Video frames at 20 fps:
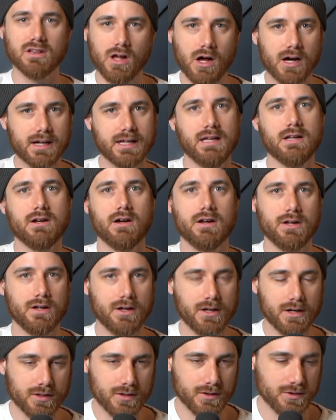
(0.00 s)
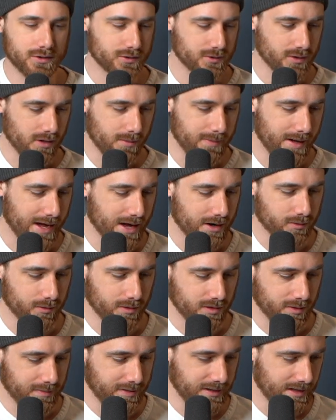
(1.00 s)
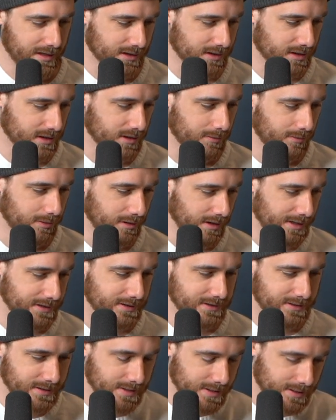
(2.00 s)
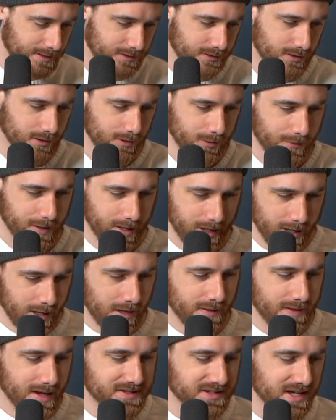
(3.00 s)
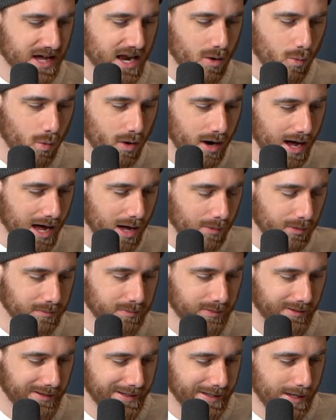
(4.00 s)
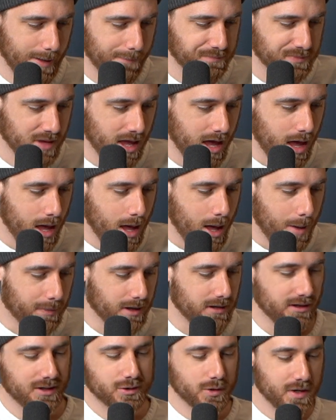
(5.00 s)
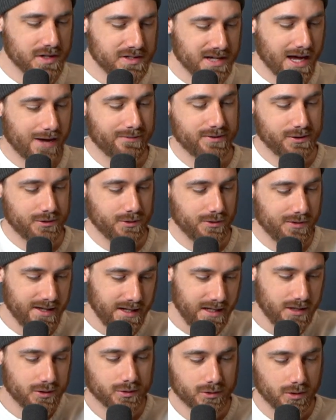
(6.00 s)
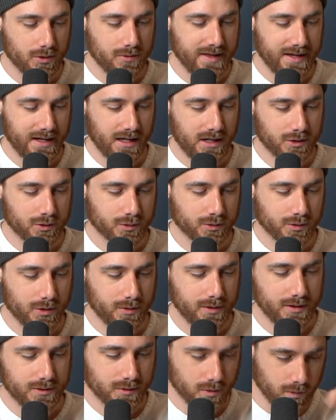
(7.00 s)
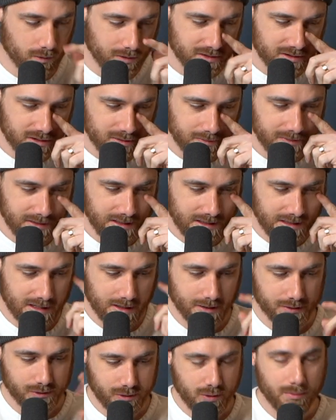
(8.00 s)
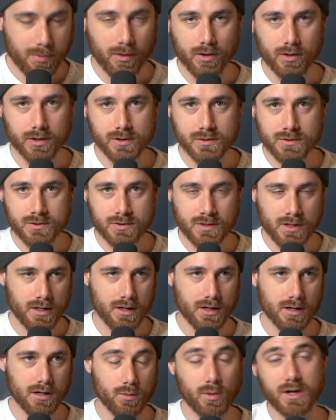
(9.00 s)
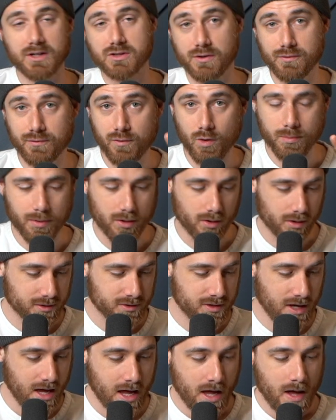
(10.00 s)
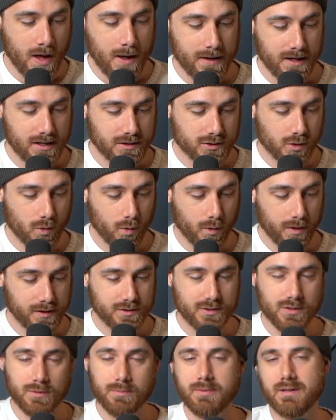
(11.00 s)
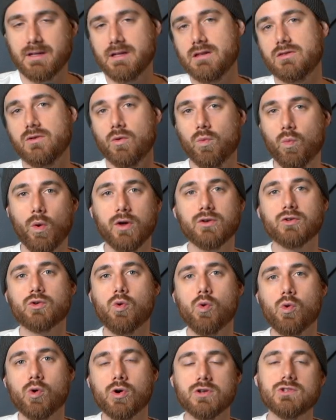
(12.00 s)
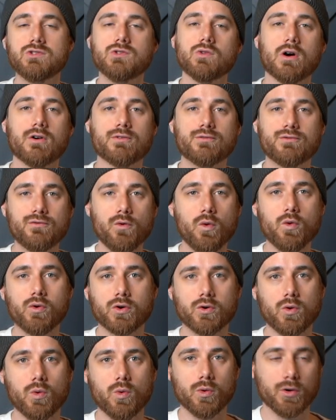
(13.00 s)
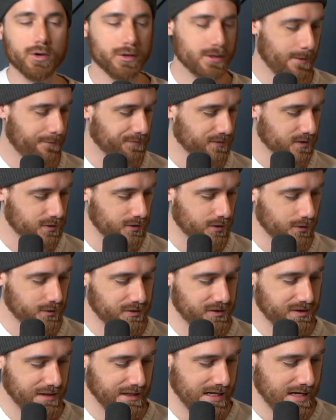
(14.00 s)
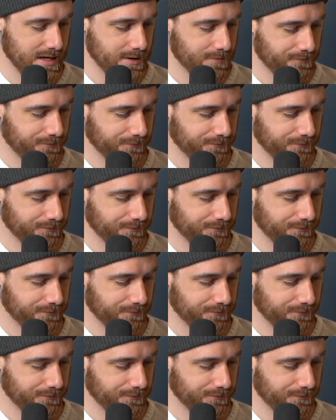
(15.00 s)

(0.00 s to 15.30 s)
lock in on a good strum pattern with a pick. But so that's kind of what I would play. But let's go ahead and dive into the intro. The intro is going to be 2 bars, well actually 4 bars. It's going to be the 1 chord to our 4 chord, so C,